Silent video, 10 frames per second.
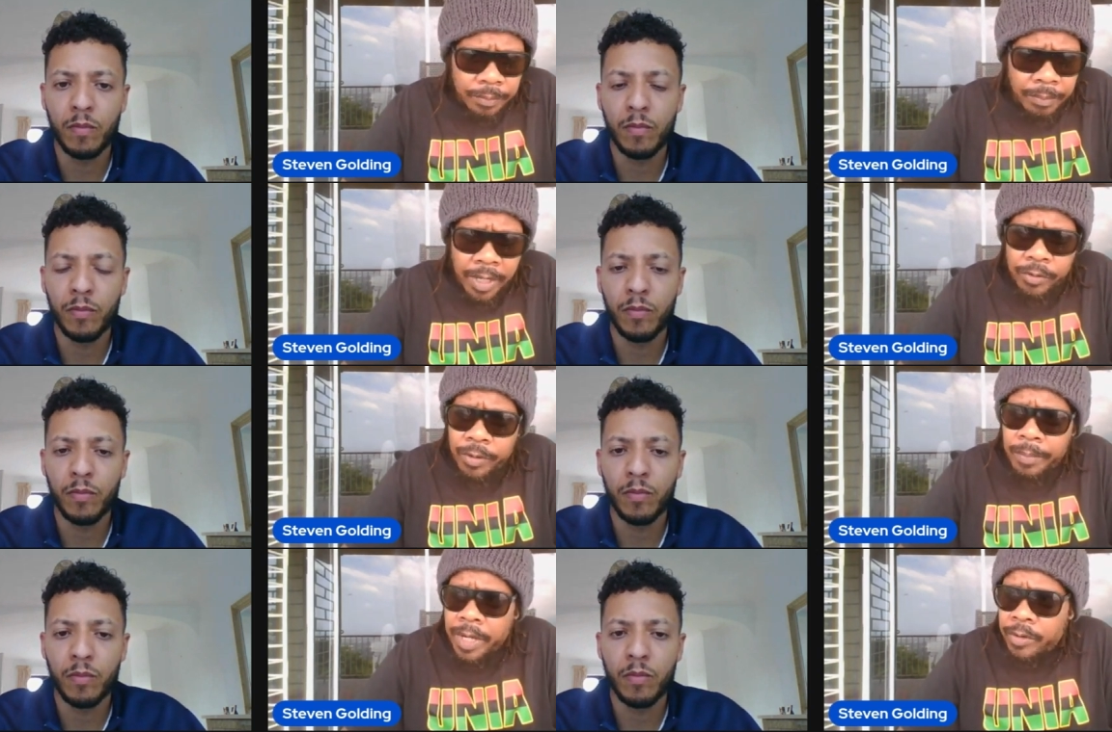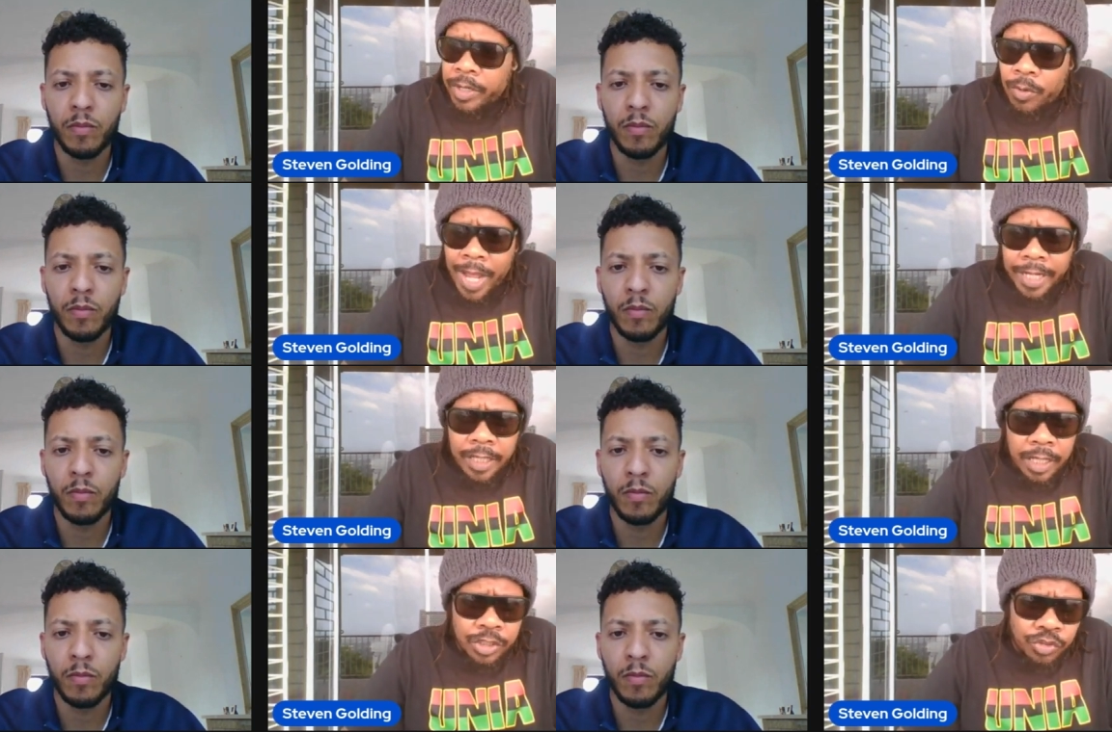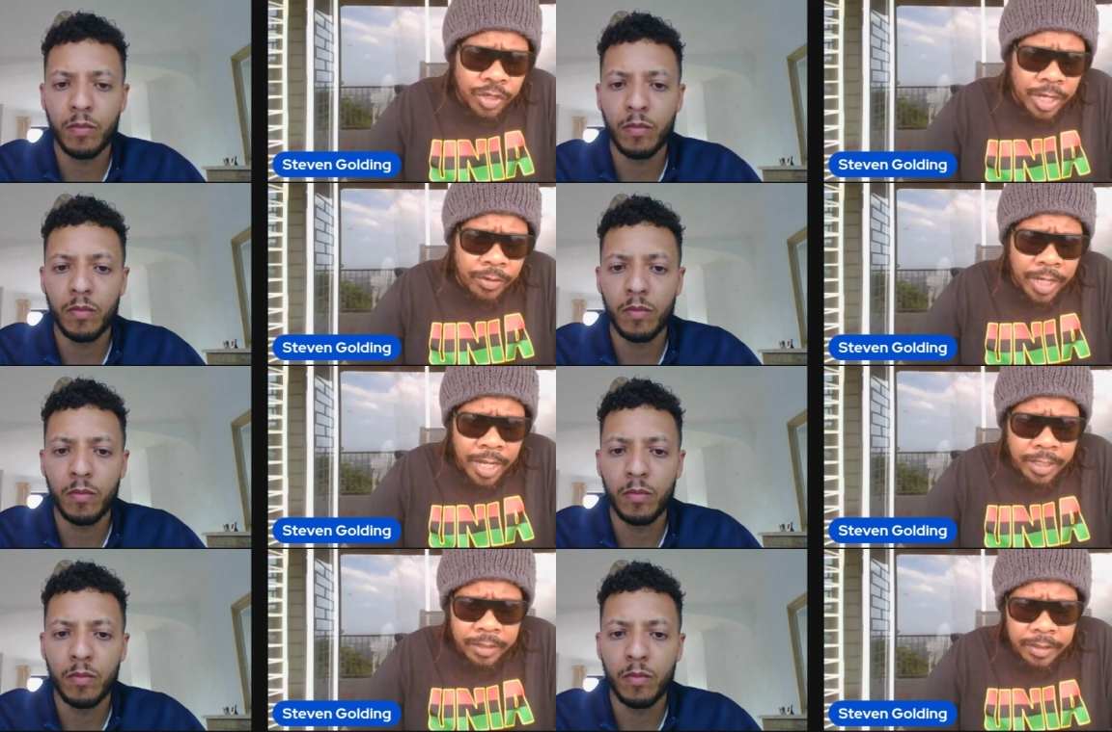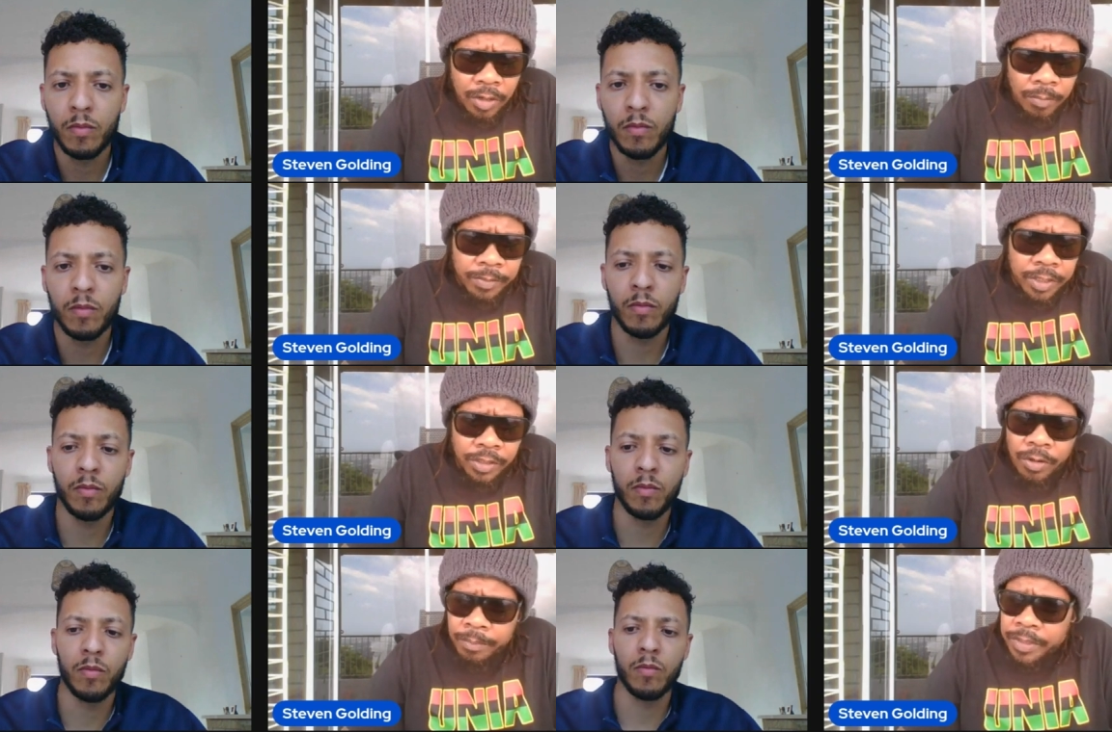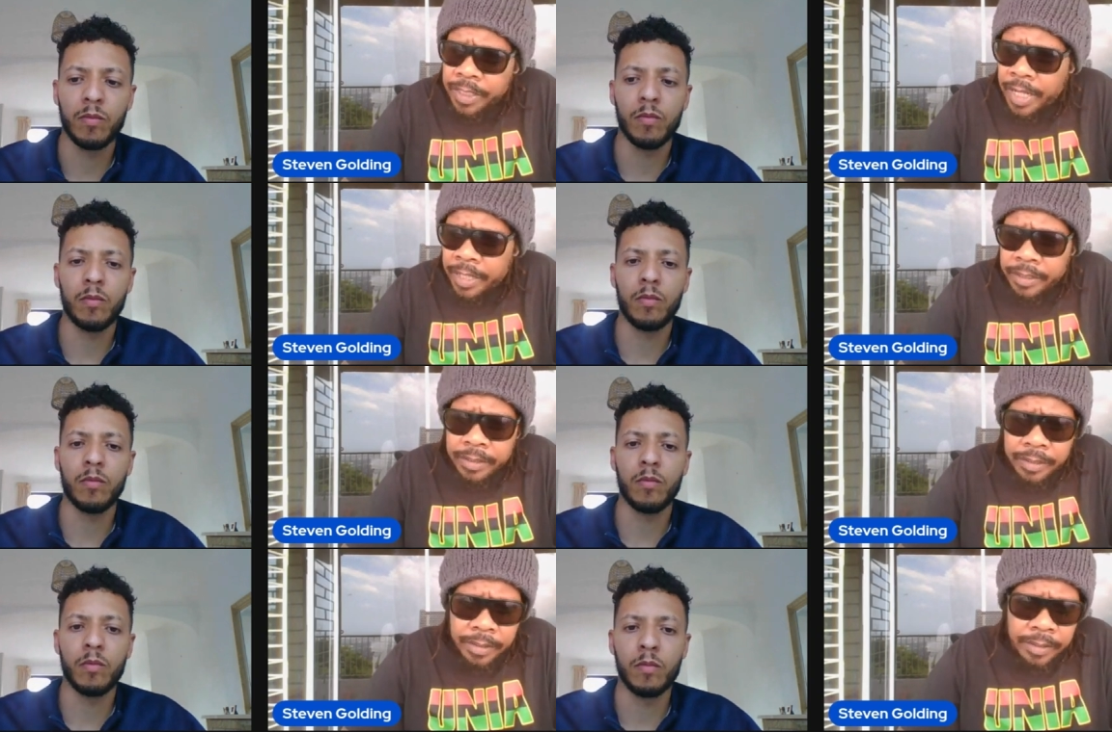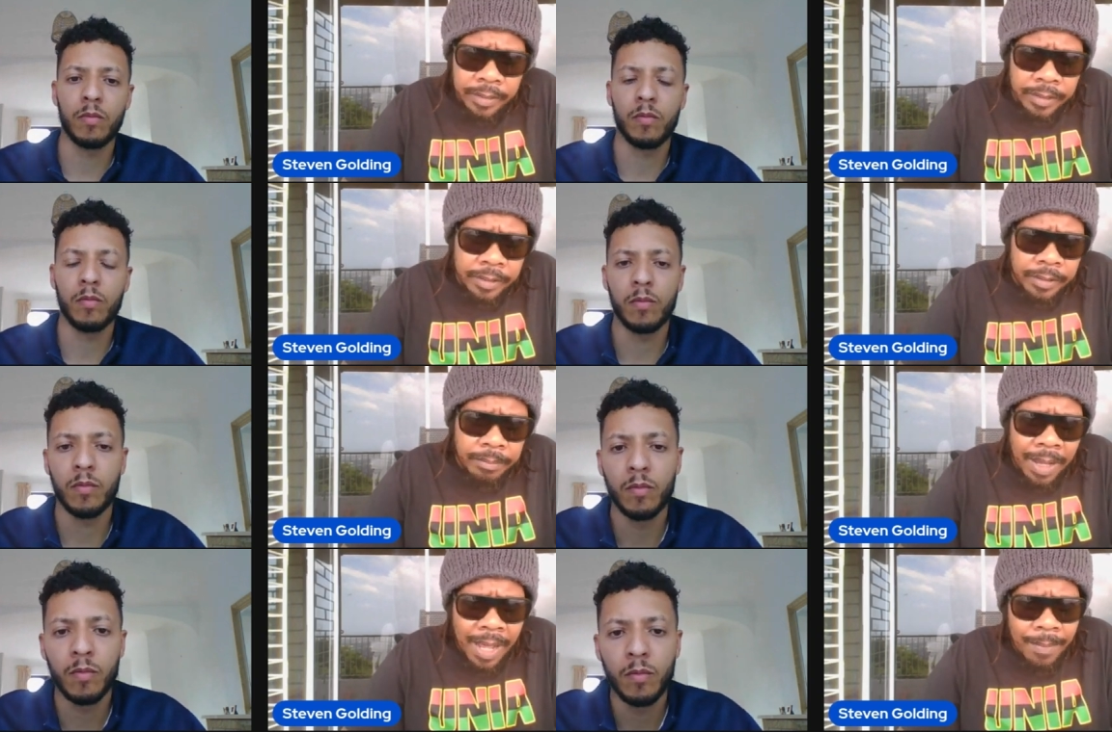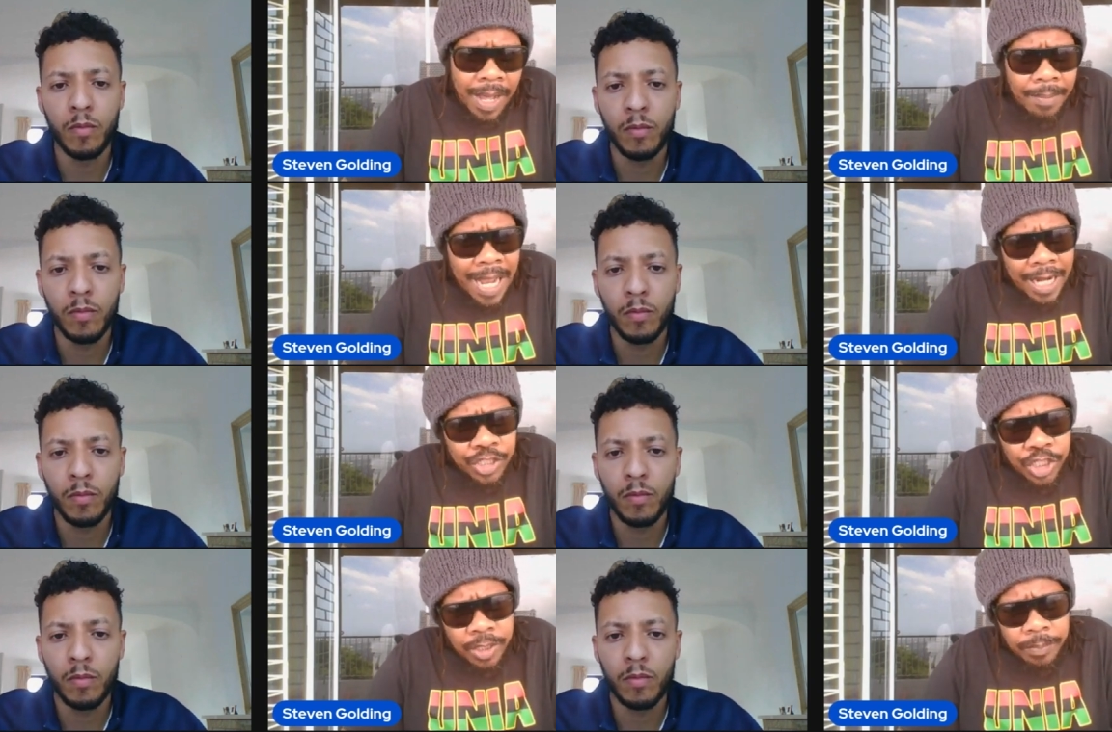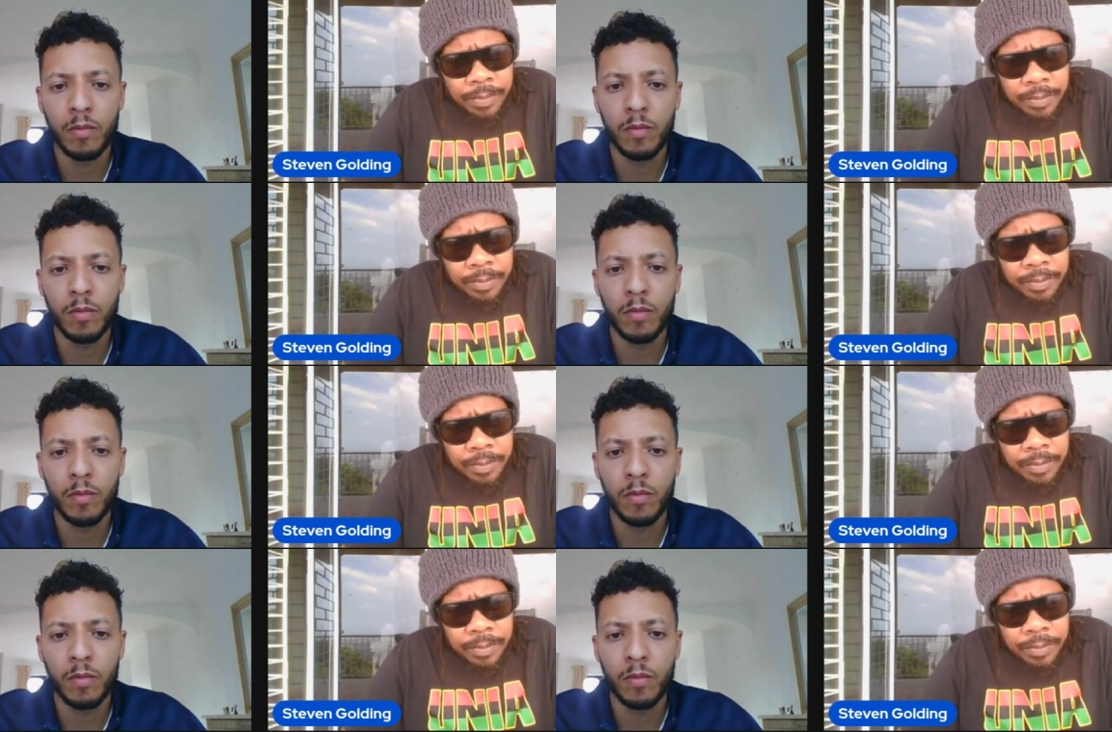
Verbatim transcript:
Speaker 1: Mary, Mary, quite contrary, and Humpty Dumpty and Baa Baa Black Sheep.